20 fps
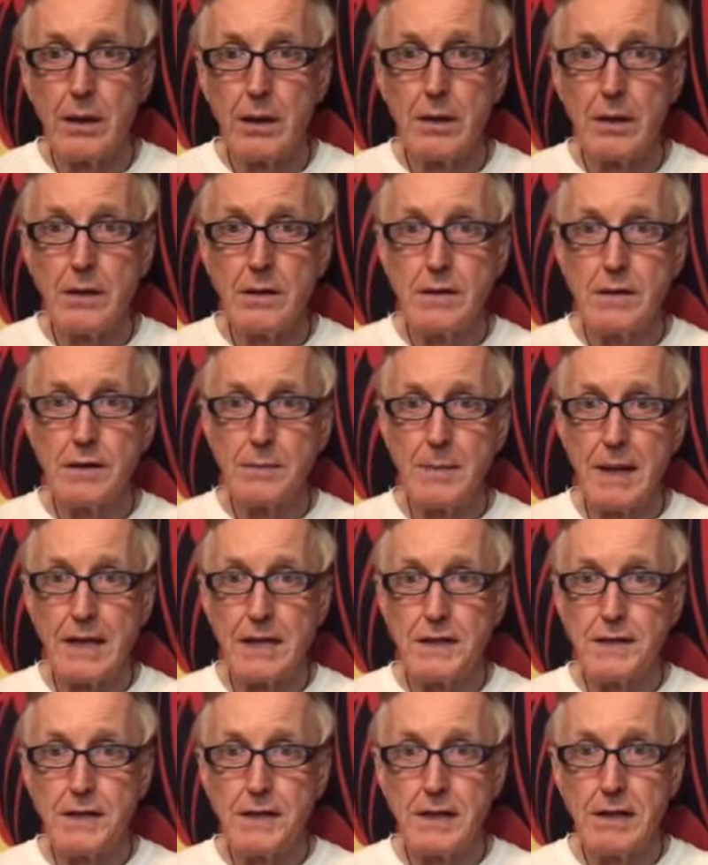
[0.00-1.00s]
In Spanish
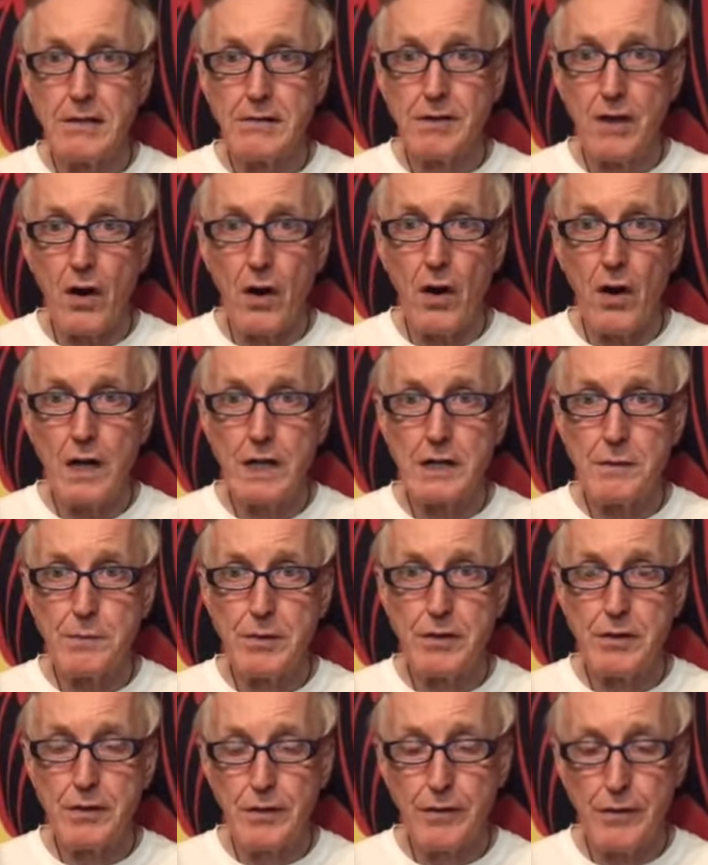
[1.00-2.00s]
cedar, it's a high
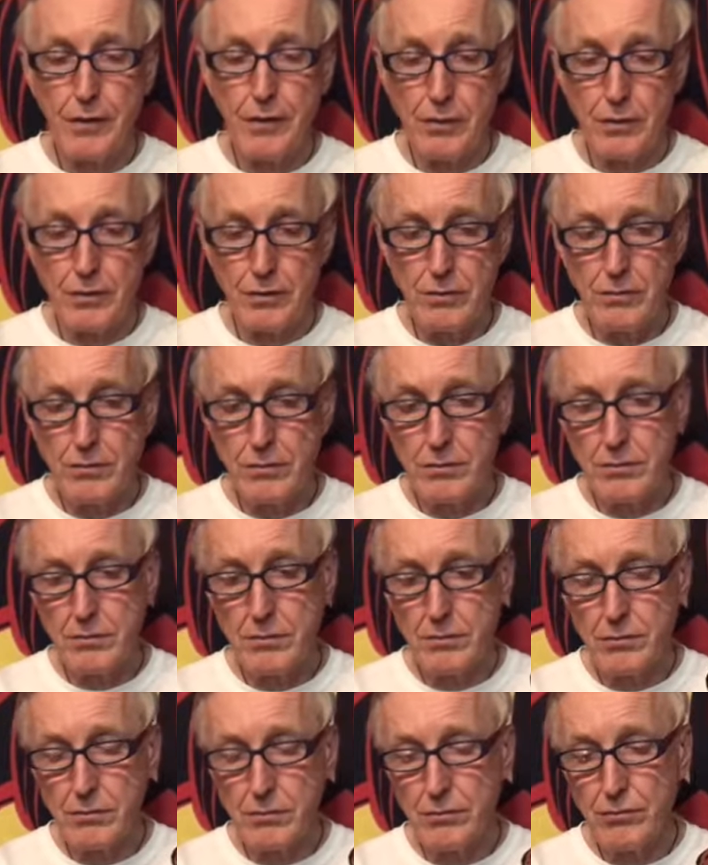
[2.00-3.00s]
spirits flute.
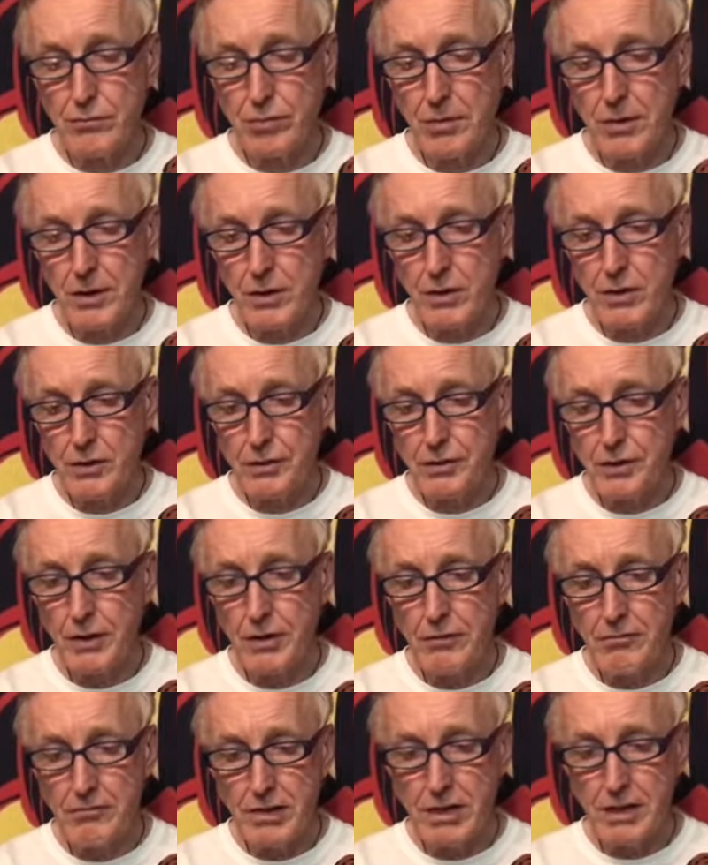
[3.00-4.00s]
Probably cost you in
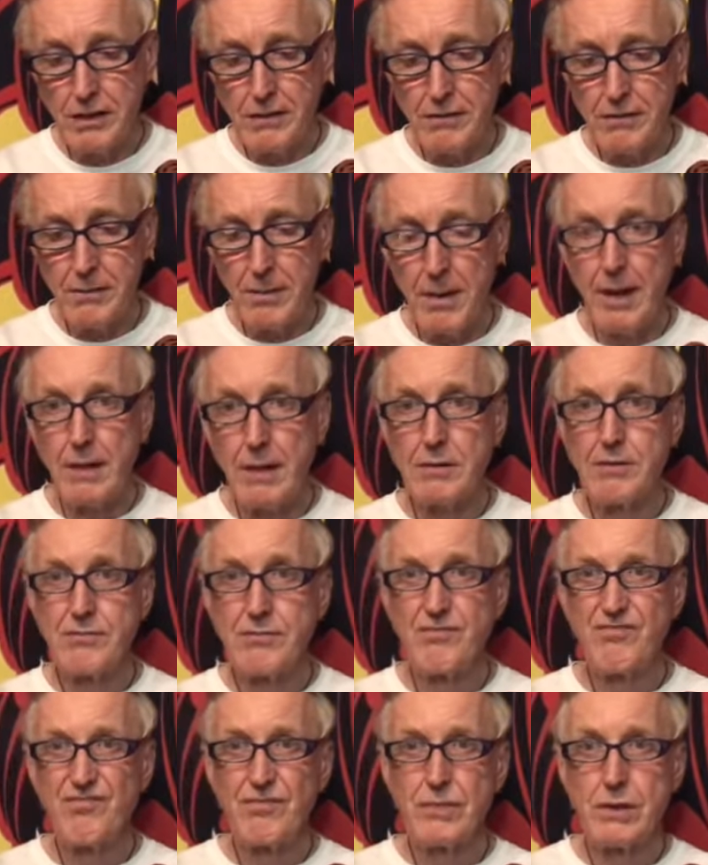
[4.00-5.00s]
the region of about
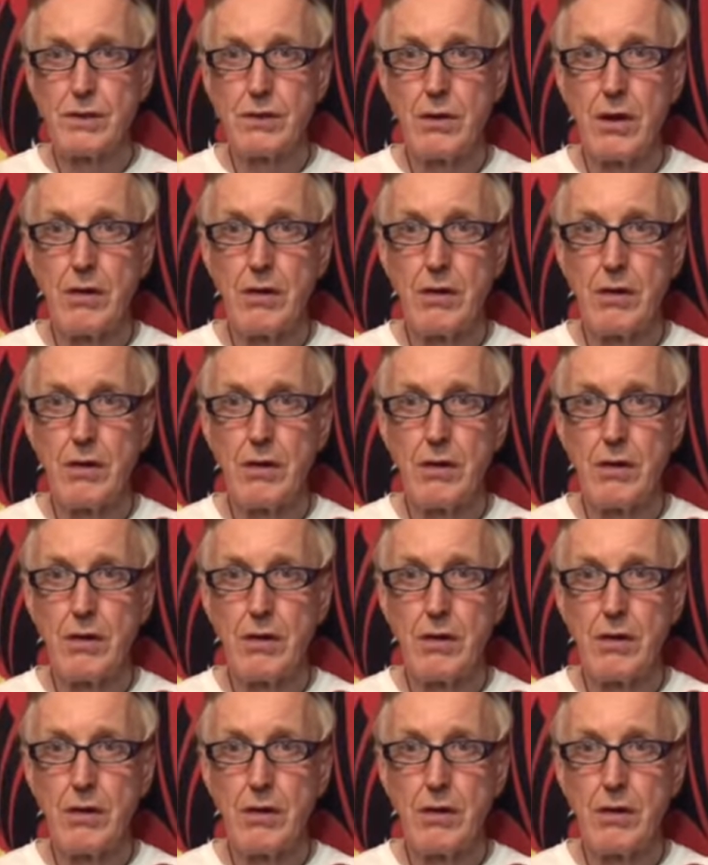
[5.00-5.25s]
$200.